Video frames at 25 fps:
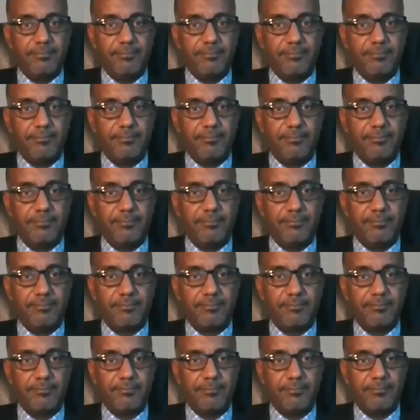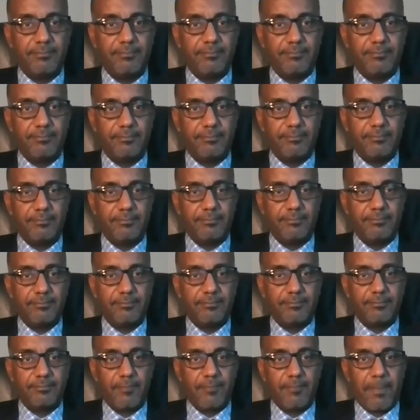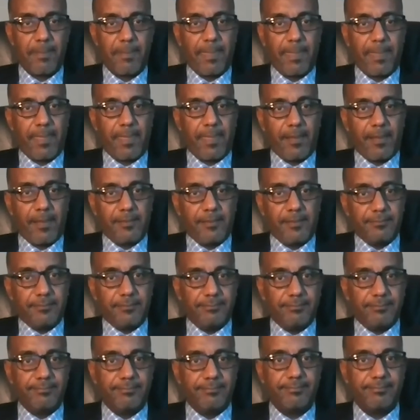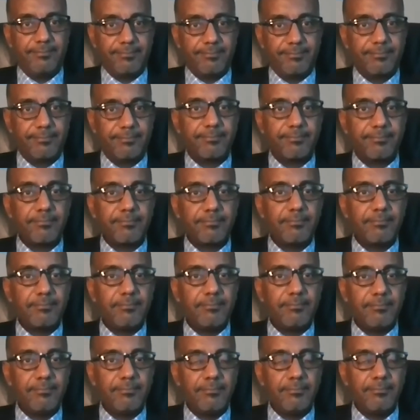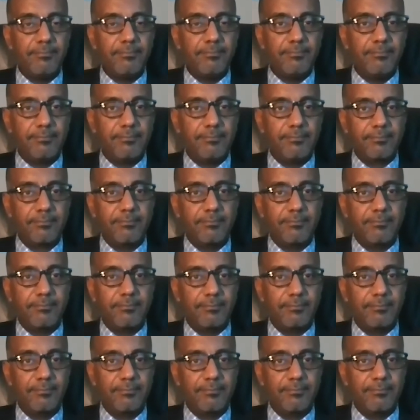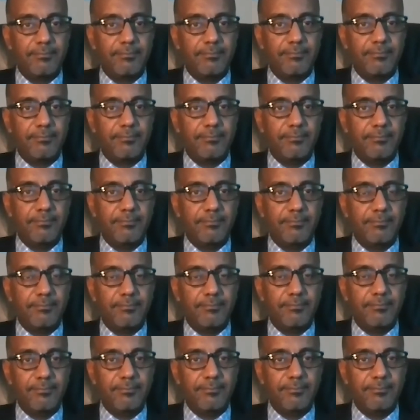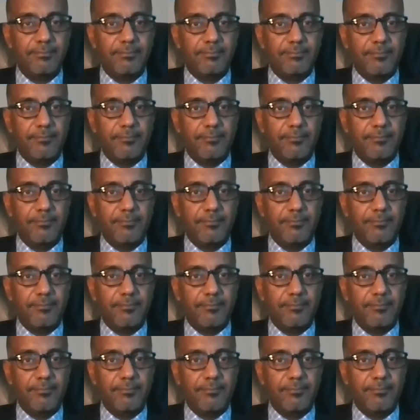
(silent)